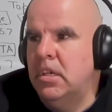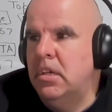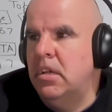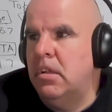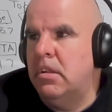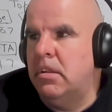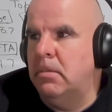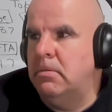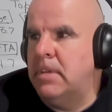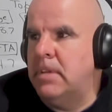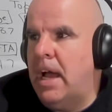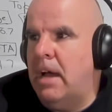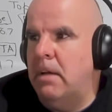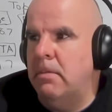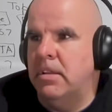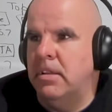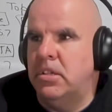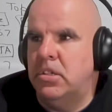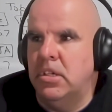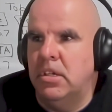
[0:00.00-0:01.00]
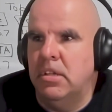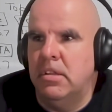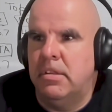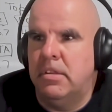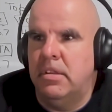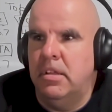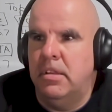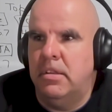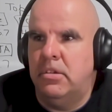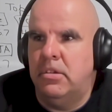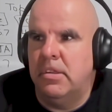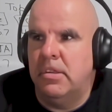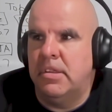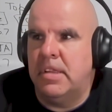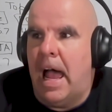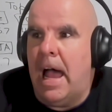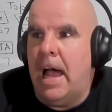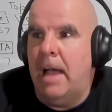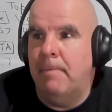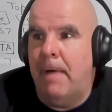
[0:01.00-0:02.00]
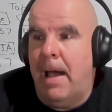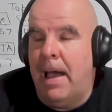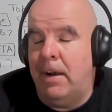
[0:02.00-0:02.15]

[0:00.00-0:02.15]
sometimes it's just time.